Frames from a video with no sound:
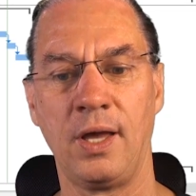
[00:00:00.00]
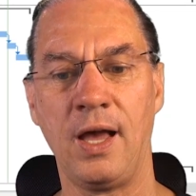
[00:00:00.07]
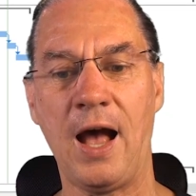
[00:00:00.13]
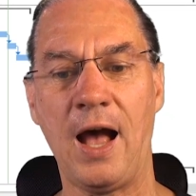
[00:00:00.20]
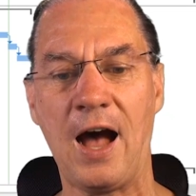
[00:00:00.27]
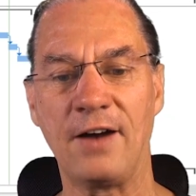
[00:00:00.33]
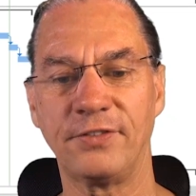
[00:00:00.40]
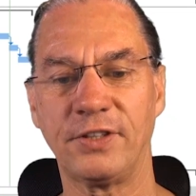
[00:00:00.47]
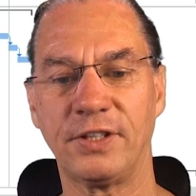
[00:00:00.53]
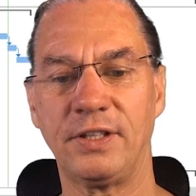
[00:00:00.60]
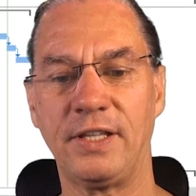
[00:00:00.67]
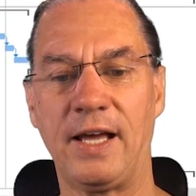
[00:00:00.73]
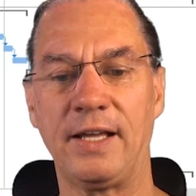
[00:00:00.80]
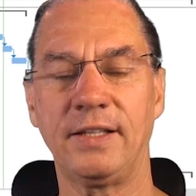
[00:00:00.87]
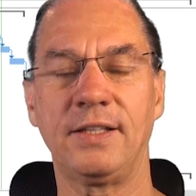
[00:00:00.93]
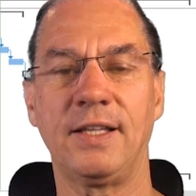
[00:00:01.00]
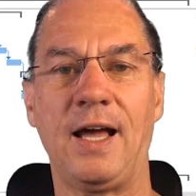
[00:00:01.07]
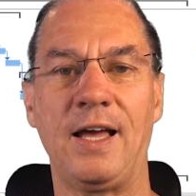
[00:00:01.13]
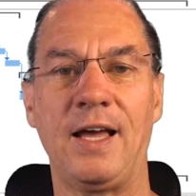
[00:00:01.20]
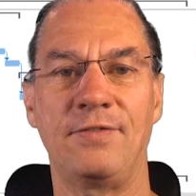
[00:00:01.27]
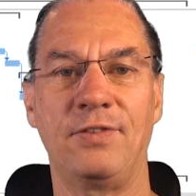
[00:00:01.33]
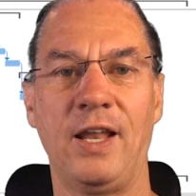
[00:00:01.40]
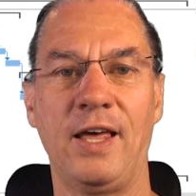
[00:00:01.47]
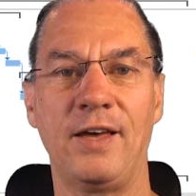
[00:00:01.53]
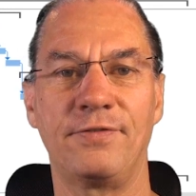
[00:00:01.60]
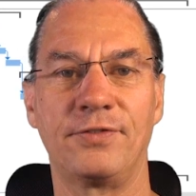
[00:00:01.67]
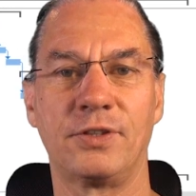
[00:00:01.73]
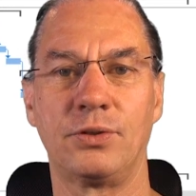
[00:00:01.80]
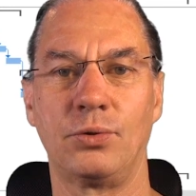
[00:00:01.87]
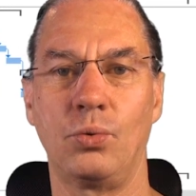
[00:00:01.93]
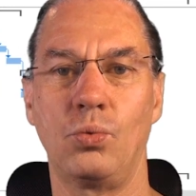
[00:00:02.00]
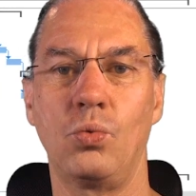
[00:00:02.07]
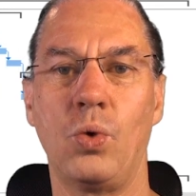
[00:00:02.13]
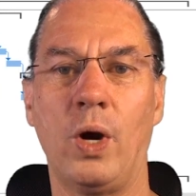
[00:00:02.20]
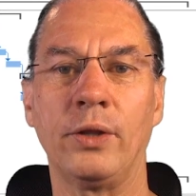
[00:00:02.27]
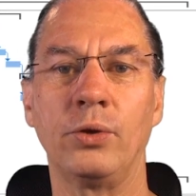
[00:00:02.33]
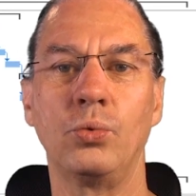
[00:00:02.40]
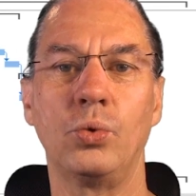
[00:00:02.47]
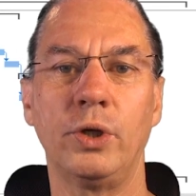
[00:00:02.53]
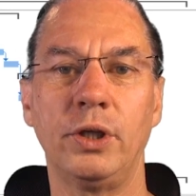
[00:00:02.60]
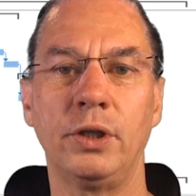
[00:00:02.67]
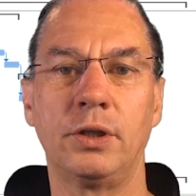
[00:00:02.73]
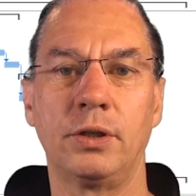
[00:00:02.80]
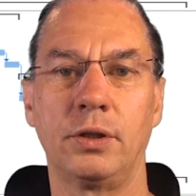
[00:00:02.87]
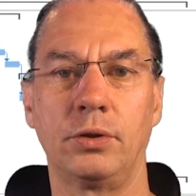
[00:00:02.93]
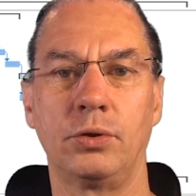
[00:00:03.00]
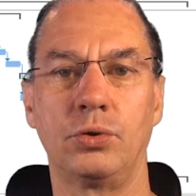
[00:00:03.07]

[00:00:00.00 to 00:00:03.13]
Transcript: After that, I've left 1 week